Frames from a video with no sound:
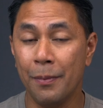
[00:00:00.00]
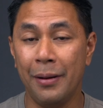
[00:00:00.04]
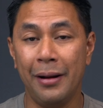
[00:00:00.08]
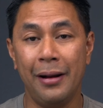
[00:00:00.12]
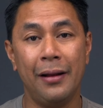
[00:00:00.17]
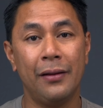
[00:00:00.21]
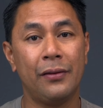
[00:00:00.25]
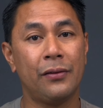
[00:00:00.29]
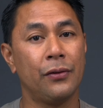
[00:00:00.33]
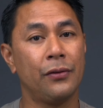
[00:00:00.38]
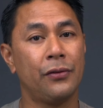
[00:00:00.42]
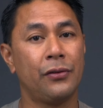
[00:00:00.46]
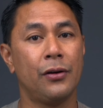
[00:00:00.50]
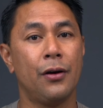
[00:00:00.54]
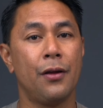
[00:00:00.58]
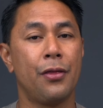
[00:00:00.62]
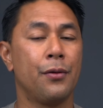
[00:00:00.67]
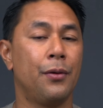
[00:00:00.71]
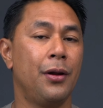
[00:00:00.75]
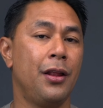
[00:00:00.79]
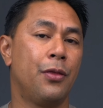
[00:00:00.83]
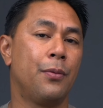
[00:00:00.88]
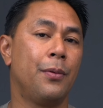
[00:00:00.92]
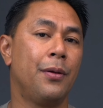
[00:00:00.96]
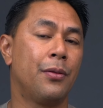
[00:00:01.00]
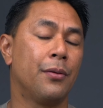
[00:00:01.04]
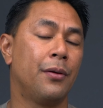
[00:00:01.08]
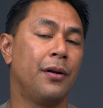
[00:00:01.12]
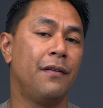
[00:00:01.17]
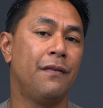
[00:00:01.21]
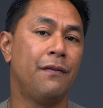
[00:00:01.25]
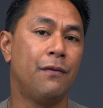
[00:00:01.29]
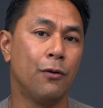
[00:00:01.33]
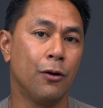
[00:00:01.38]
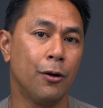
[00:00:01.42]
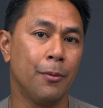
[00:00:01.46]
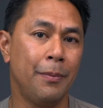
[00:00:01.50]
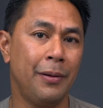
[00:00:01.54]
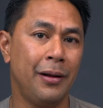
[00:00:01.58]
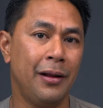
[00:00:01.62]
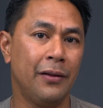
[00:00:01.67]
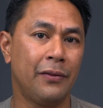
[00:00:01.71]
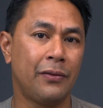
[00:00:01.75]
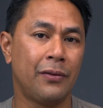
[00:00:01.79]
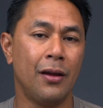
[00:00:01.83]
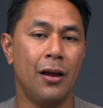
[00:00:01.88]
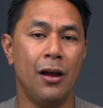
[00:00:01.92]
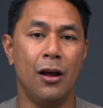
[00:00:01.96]
minutes or so, thirty-three, thirty-four
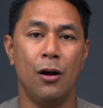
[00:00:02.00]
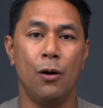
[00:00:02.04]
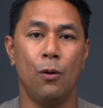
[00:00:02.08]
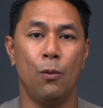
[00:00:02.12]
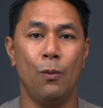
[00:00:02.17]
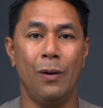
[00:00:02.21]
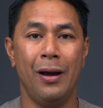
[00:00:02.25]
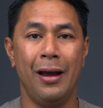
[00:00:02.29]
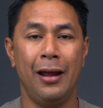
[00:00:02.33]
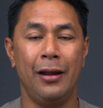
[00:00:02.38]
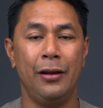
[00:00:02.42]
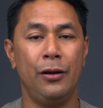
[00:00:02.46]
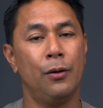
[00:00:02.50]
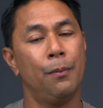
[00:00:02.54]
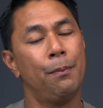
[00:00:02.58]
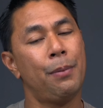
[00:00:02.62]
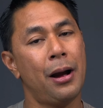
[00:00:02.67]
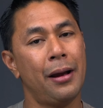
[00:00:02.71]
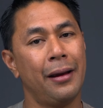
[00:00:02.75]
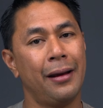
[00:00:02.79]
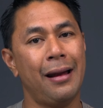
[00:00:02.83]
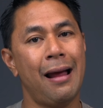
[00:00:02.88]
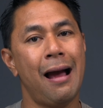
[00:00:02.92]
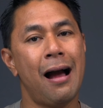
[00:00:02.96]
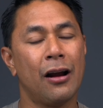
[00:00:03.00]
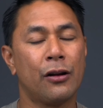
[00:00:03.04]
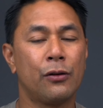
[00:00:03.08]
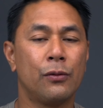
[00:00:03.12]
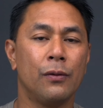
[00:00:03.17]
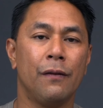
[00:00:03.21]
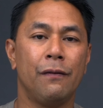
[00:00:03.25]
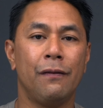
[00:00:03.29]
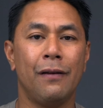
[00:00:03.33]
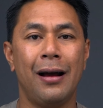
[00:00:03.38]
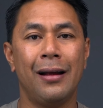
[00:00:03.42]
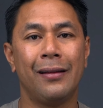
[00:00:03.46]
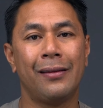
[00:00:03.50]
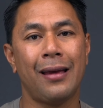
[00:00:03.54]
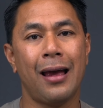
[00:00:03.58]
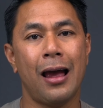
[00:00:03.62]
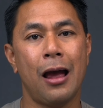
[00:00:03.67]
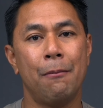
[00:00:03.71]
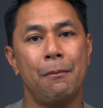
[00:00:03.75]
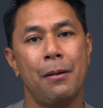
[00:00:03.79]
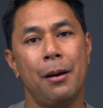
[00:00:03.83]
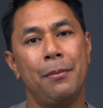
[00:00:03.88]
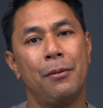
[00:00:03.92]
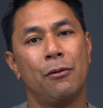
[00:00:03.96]
minutes, when you'll probably get actual flight
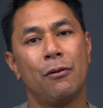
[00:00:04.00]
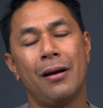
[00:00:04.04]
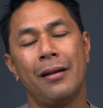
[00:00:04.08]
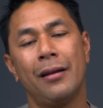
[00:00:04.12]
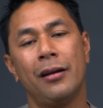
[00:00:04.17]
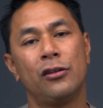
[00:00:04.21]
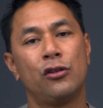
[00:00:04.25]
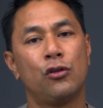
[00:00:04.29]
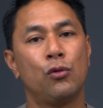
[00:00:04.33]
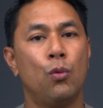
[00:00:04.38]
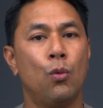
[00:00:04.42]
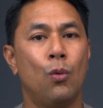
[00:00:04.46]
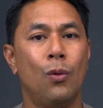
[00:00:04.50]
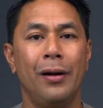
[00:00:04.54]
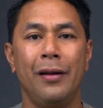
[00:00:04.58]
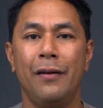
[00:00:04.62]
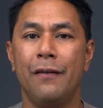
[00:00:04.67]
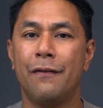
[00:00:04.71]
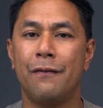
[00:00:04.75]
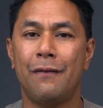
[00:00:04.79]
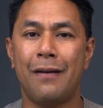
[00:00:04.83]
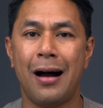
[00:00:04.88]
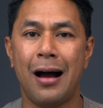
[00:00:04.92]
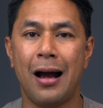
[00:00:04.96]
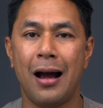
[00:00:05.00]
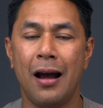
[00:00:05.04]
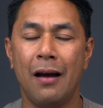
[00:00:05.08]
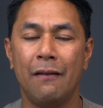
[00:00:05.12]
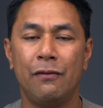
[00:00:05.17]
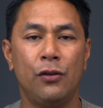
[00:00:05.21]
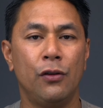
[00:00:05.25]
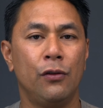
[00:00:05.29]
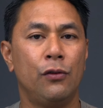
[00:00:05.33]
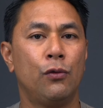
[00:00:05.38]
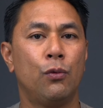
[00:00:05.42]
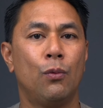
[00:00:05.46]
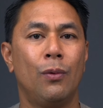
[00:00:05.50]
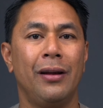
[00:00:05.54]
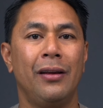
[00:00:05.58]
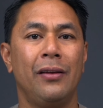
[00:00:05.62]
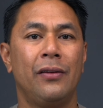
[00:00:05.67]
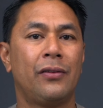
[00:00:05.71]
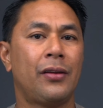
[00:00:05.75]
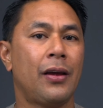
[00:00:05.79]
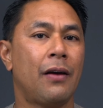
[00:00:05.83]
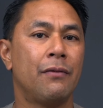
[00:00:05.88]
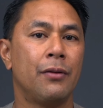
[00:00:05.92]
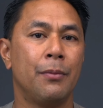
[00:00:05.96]
time, maybe around that twenty-five to
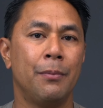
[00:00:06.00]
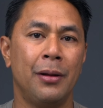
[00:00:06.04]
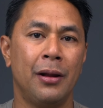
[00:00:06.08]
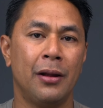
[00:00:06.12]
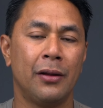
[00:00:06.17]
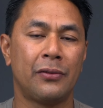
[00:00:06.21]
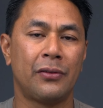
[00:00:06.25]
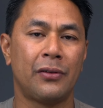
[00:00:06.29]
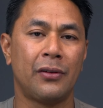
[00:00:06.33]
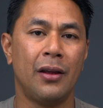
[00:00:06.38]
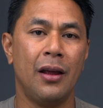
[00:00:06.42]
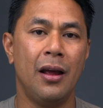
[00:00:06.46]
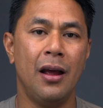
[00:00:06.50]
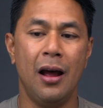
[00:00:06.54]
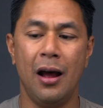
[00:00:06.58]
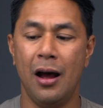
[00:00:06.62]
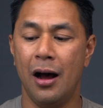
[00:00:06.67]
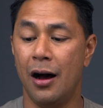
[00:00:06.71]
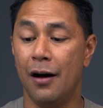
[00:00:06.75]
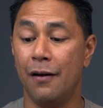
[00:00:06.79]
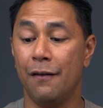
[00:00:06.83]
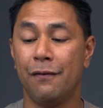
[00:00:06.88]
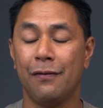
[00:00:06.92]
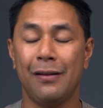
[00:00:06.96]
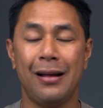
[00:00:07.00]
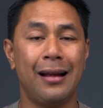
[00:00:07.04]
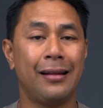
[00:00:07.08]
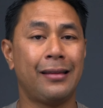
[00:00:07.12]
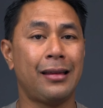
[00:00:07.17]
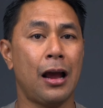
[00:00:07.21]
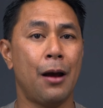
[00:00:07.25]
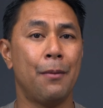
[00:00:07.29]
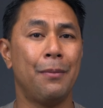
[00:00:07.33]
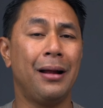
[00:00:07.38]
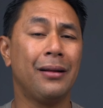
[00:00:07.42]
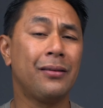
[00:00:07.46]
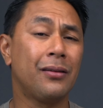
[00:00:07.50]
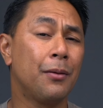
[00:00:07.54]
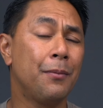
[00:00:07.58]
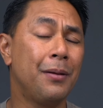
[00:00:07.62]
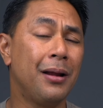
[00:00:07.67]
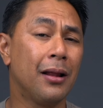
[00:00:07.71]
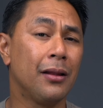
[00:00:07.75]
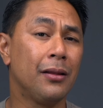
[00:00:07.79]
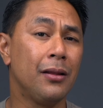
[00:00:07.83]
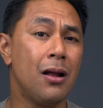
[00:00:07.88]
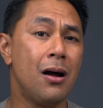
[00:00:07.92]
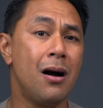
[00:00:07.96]
twenty-seven minutes of flight time. And that's gonna be
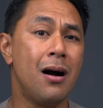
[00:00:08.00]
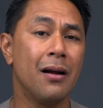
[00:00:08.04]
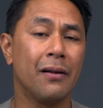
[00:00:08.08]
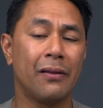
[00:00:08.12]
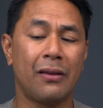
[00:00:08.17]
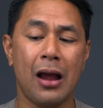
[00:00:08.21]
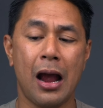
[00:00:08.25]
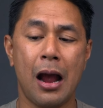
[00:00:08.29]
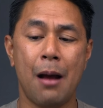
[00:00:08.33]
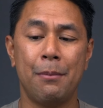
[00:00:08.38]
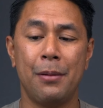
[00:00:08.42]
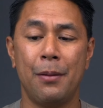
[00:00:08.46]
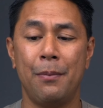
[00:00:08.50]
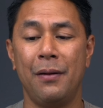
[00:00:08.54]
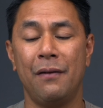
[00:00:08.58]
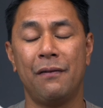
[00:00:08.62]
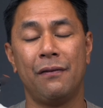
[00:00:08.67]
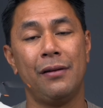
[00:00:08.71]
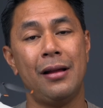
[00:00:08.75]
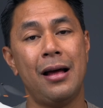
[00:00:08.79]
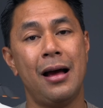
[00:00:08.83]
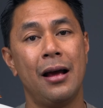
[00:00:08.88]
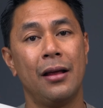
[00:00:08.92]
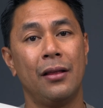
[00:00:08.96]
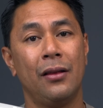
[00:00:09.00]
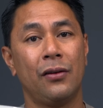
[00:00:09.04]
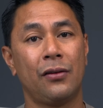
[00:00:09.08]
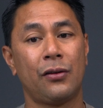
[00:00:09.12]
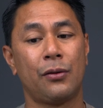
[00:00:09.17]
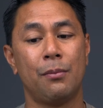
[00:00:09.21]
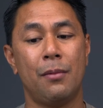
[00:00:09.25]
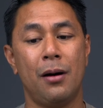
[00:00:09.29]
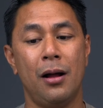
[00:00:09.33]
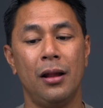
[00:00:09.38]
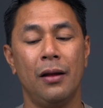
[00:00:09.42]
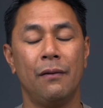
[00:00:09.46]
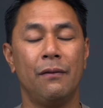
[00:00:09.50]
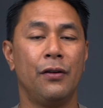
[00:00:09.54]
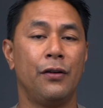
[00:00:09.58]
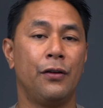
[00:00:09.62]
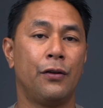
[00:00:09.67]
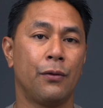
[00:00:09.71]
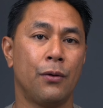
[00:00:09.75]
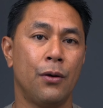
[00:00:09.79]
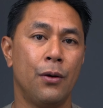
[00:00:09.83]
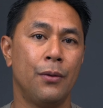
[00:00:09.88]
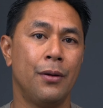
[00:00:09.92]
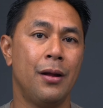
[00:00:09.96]
a long time to be flying this small of a
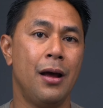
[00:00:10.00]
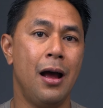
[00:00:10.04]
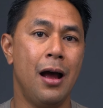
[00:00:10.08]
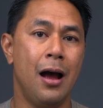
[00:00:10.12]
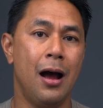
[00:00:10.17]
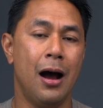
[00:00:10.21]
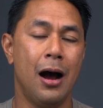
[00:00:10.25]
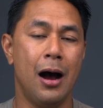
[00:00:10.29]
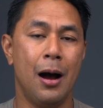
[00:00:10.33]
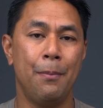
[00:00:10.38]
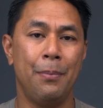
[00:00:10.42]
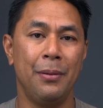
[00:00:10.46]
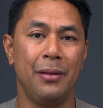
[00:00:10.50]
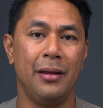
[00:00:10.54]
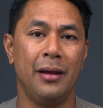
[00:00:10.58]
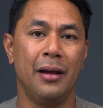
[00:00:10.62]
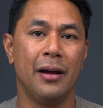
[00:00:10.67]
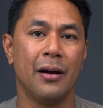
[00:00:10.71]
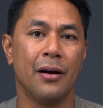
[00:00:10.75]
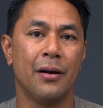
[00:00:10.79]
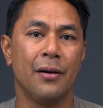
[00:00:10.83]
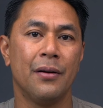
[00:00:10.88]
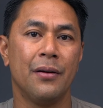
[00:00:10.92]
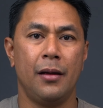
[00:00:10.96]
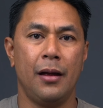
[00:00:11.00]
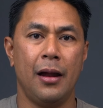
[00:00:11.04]
drone up in the air.